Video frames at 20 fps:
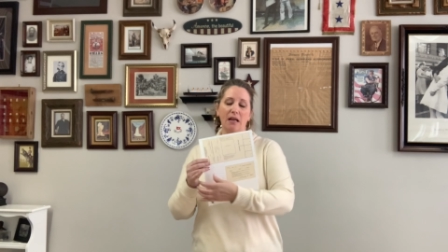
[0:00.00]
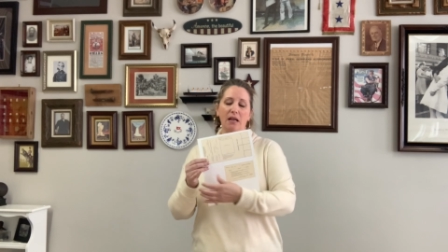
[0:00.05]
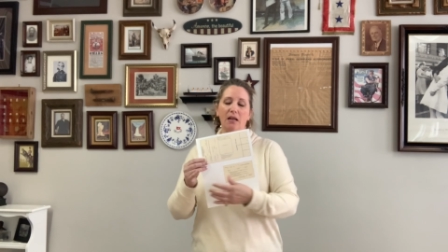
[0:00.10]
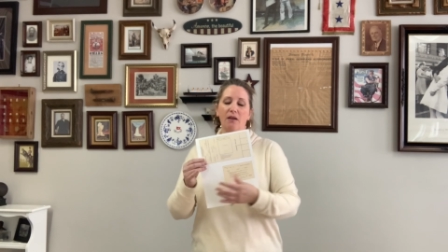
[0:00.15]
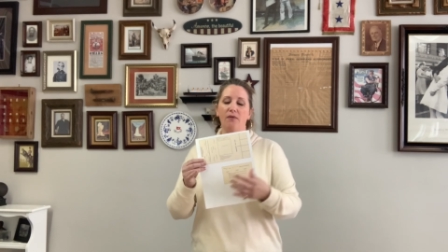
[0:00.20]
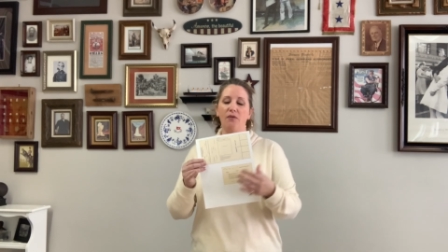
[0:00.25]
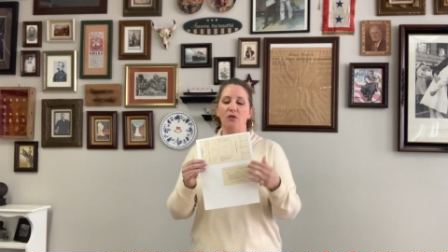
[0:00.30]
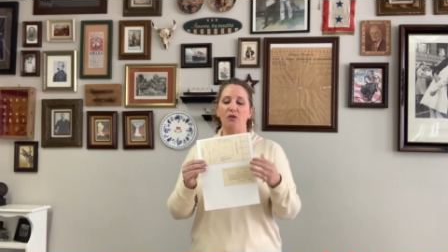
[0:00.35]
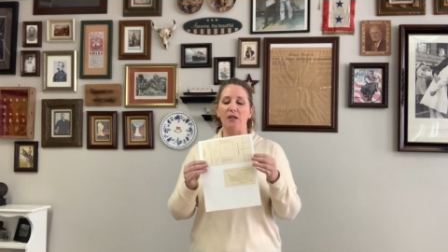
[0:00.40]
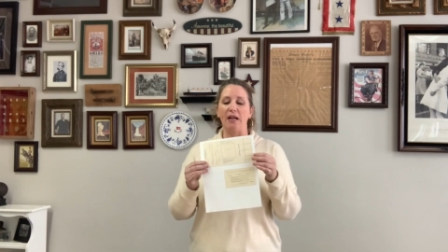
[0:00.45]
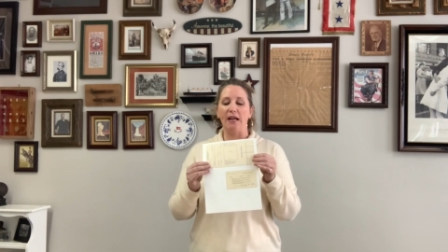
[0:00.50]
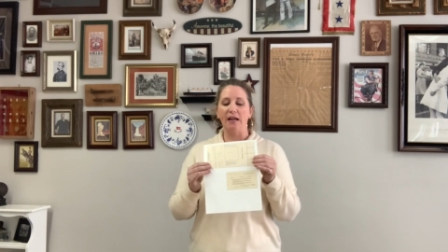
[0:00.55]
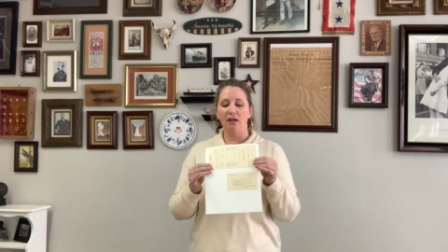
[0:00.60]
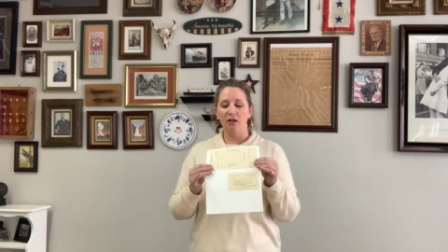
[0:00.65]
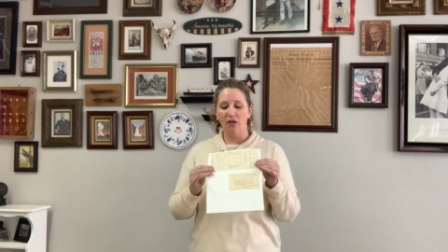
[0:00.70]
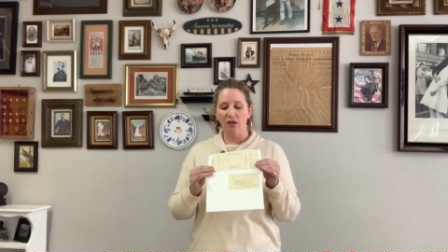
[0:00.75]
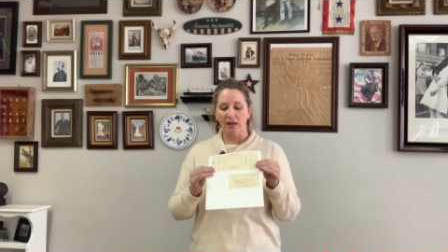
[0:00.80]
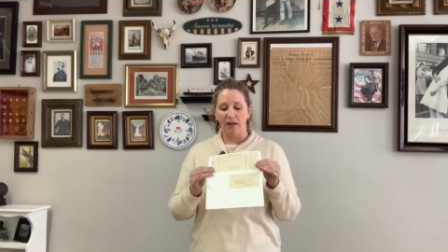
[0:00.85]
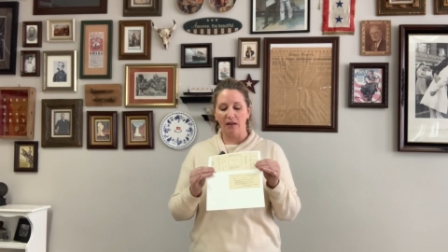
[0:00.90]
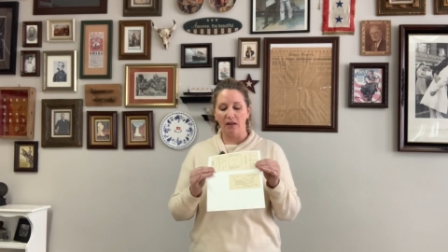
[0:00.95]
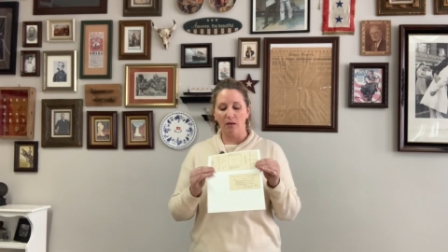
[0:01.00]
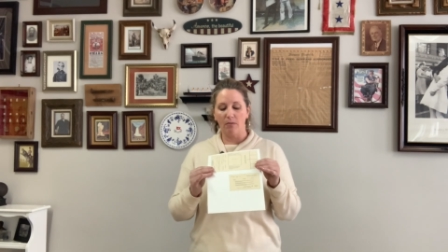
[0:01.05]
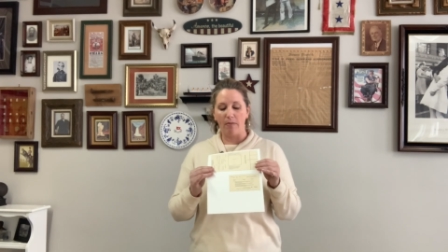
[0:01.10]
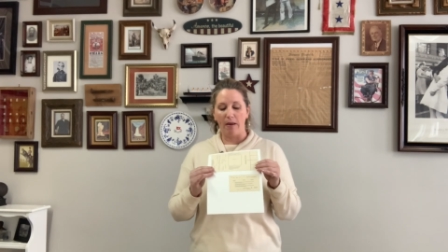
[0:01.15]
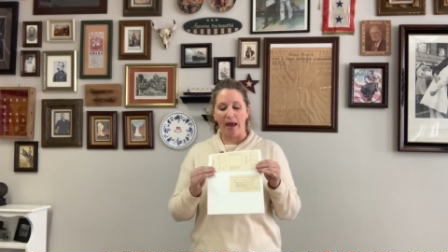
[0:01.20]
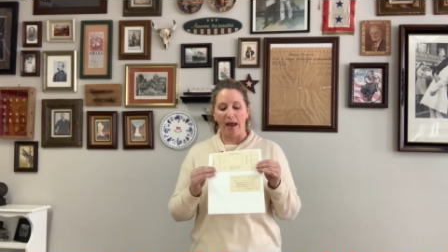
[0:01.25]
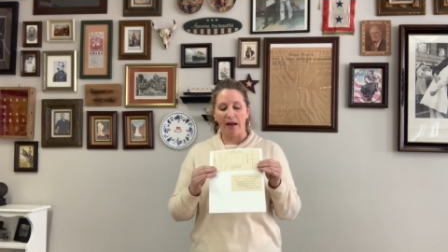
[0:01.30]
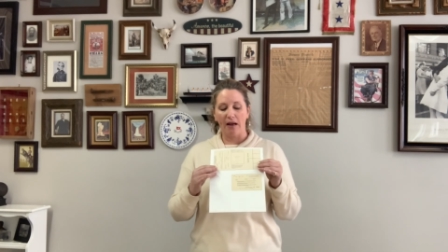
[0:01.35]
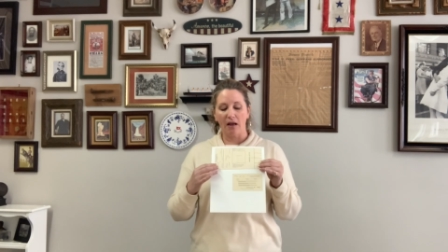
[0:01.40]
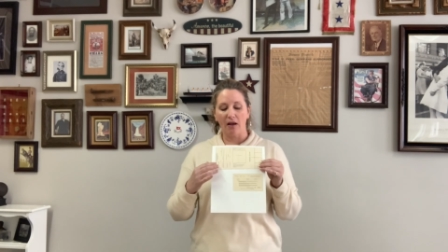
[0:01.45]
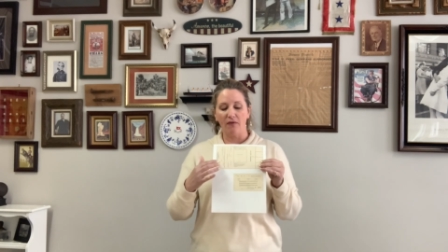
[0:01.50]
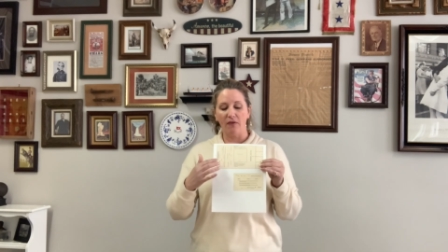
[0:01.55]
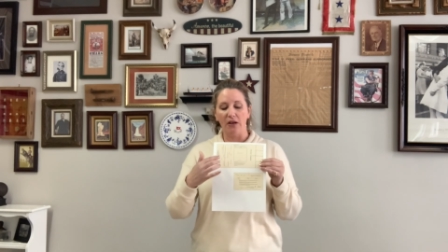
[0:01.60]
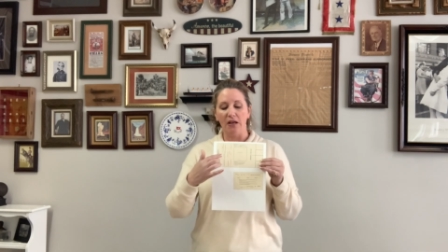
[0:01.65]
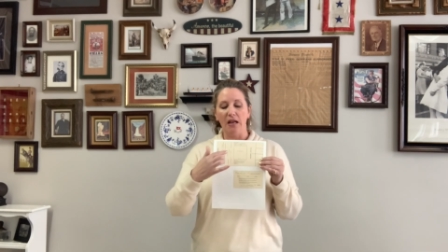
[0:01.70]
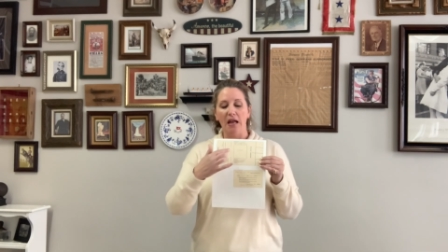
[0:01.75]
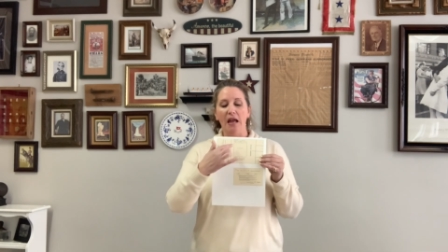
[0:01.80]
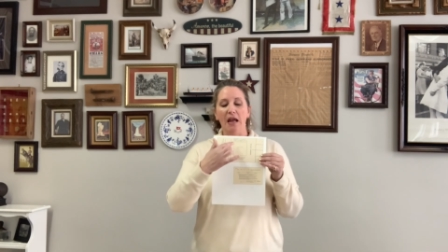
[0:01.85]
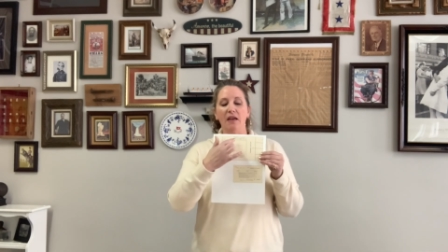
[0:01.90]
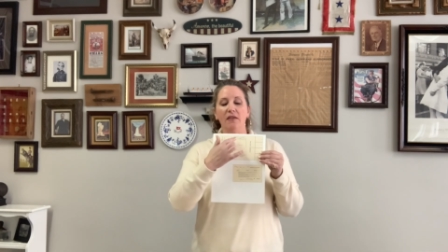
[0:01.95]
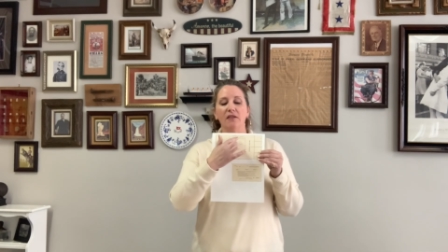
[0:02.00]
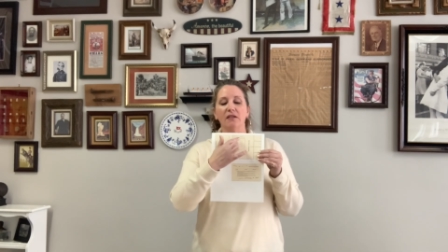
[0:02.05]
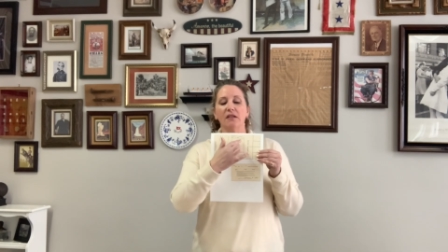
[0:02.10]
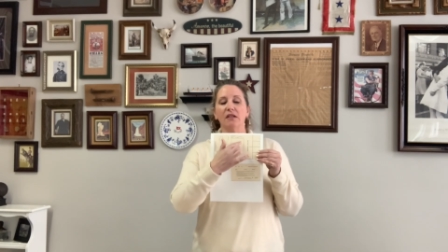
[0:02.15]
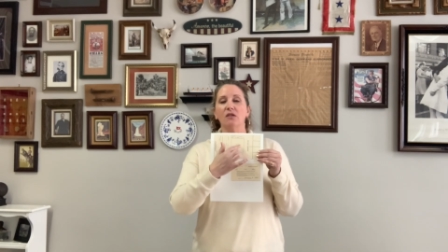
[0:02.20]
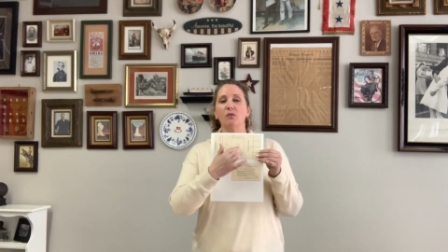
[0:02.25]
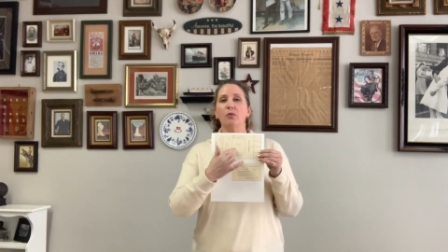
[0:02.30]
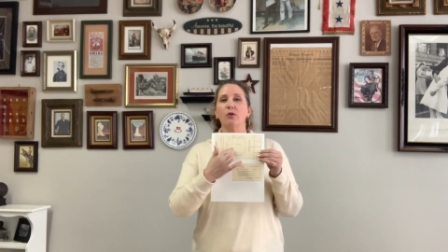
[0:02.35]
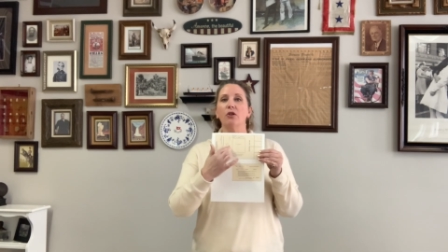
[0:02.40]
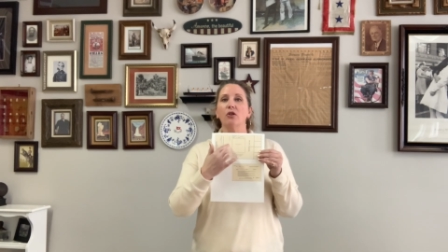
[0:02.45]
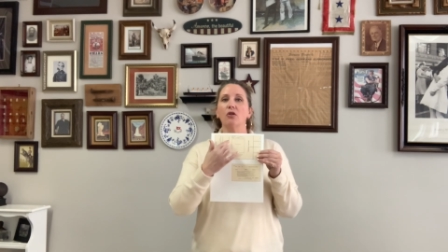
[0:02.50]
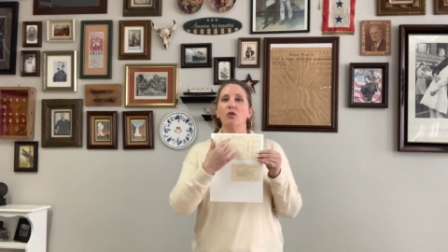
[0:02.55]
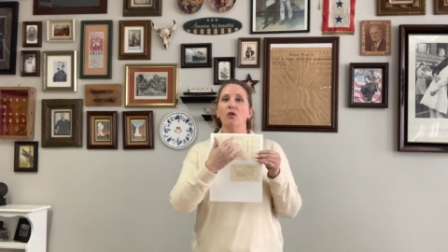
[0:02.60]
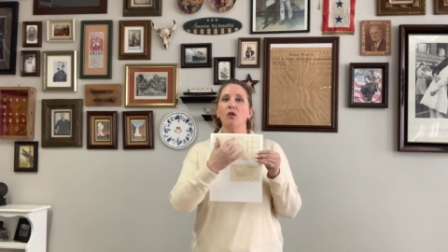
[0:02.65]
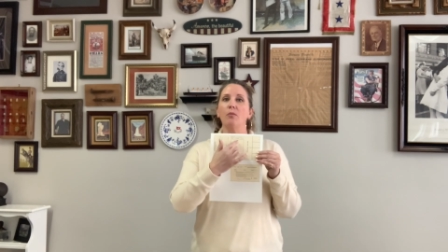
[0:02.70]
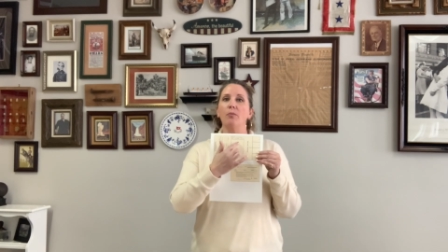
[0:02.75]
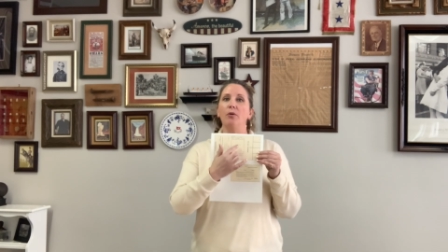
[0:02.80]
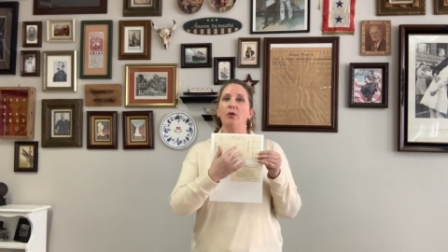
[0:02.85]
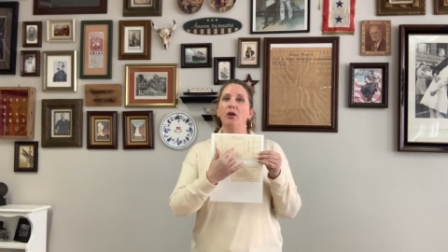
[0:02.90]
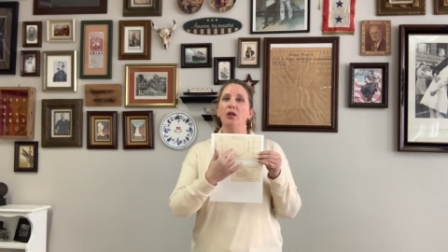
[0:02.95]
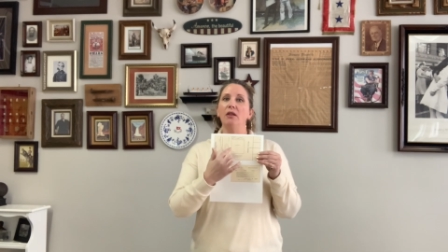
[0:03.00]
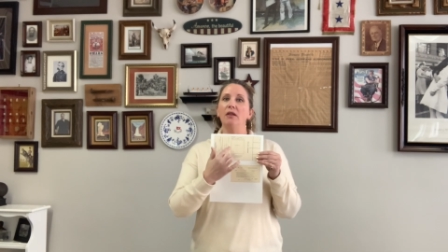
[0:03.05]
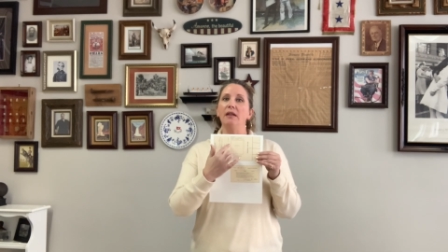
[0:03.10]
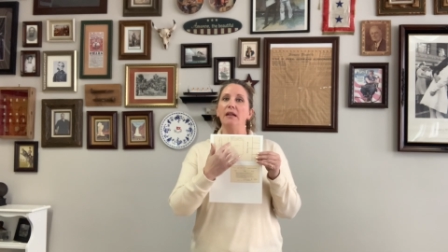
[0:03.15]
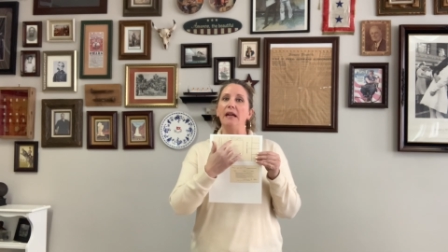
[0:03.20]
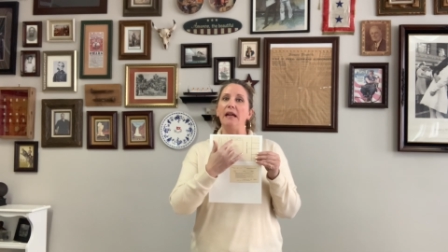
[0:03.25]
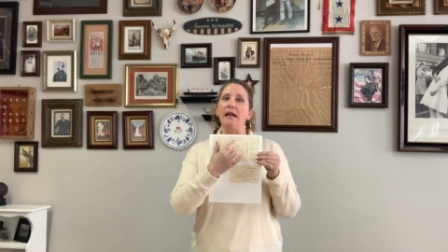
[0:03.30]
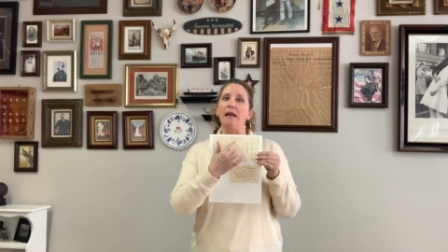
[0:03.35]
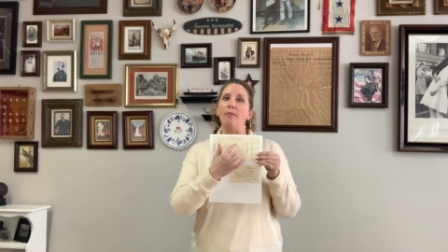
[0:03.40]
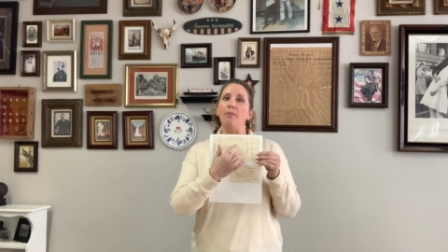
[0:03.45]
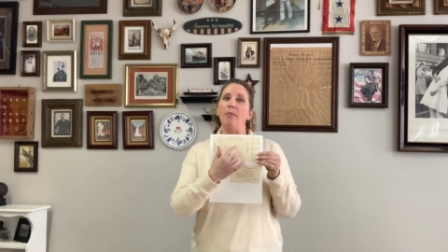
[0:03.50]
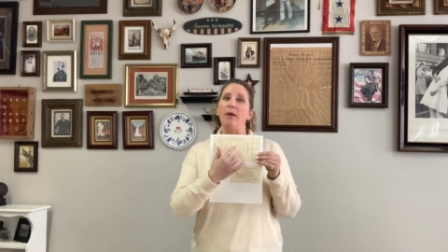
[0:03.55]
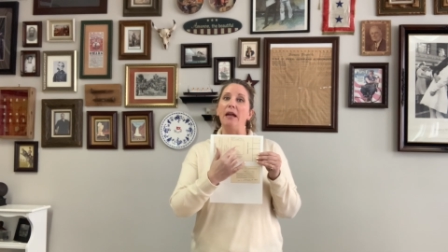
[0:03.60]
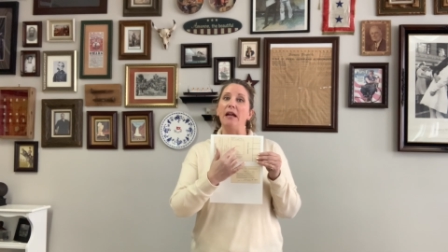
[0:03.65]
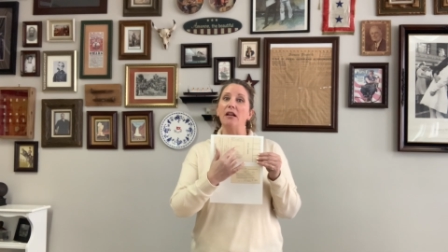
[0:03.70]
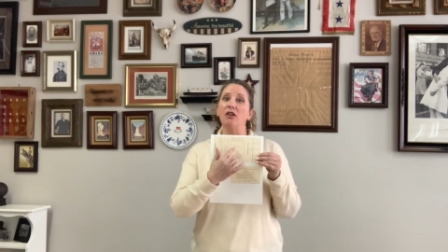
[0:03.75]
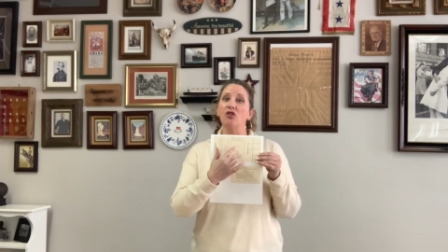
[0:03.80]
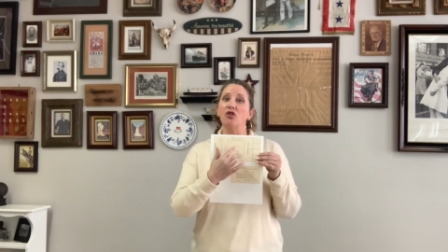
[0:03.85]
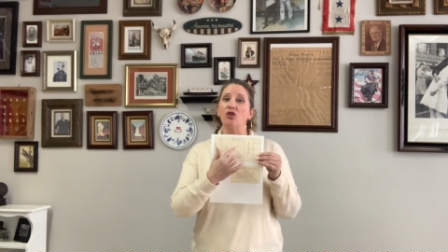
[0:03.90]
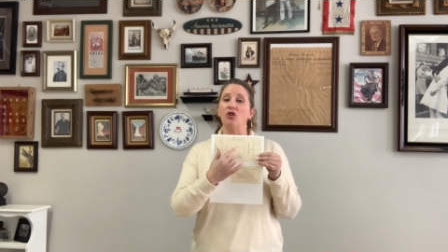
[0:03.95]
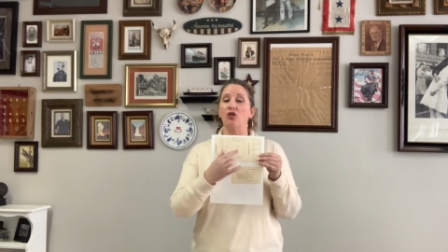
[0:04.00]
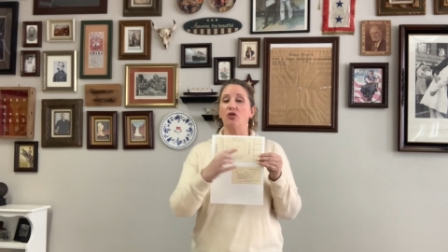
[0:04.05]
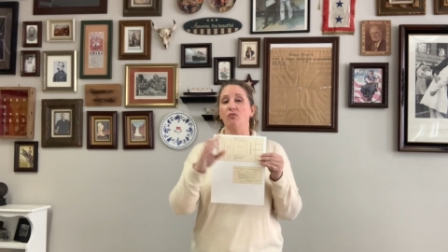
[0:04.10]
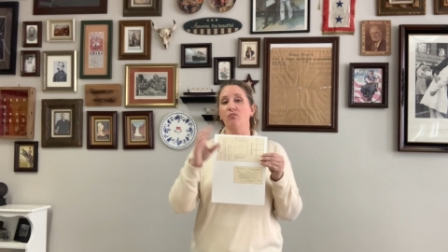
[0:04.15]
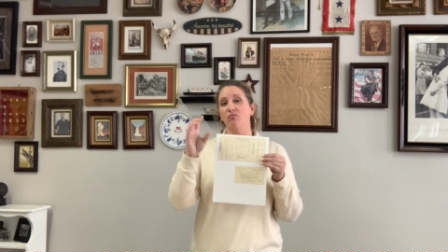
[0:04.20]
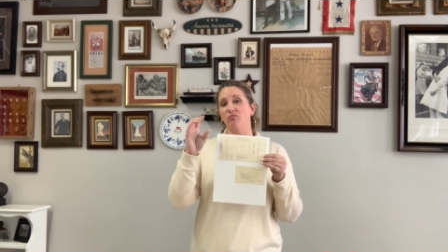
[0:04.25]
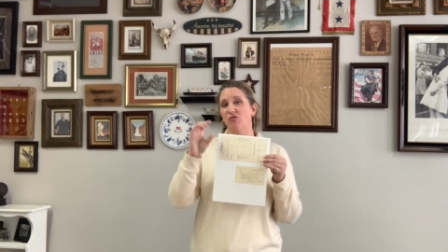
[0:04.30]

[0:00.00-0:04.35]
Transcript: And if you take a look at the back of it, this is where you're going to put the picture.